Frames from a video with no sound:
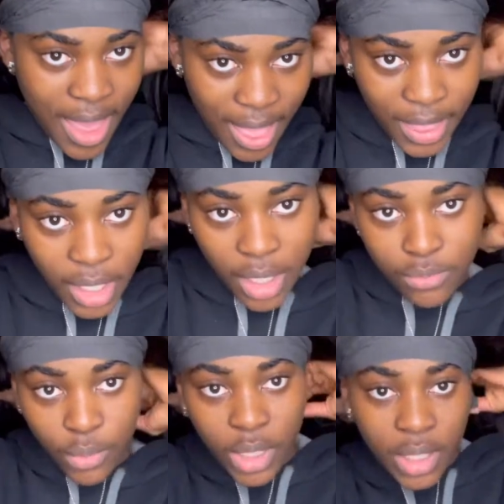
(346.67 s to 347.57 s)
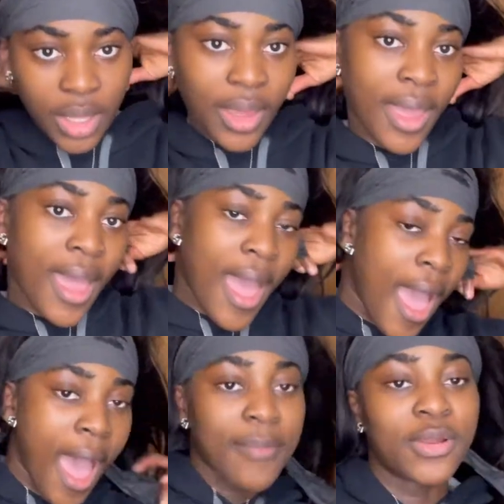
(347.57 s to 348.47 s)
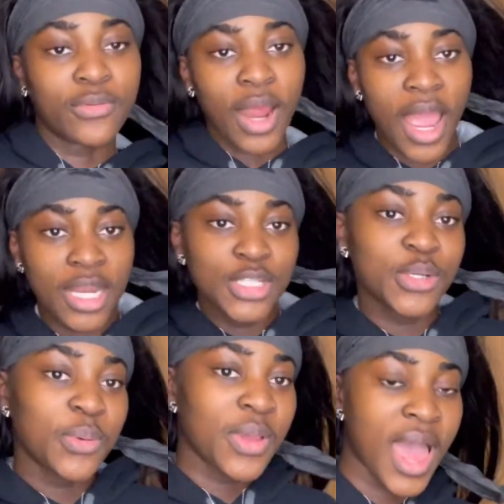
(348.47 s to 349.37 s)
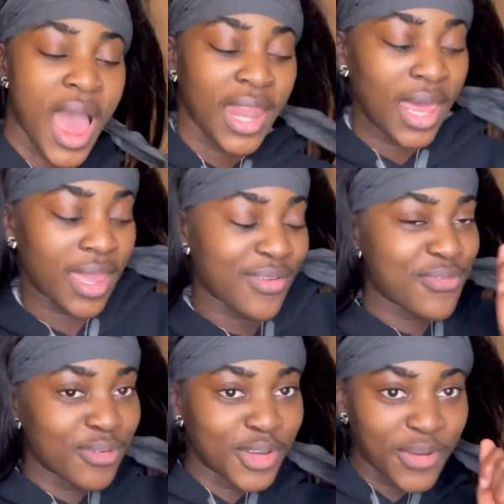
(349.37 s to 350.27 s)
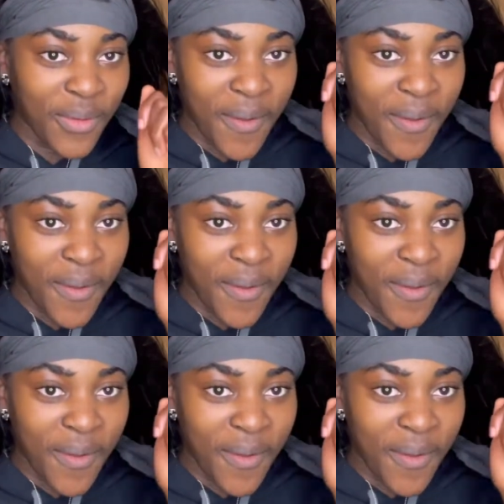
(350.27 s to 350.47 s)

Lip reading: Like I wrote here, I'ma ride you like I wrote you.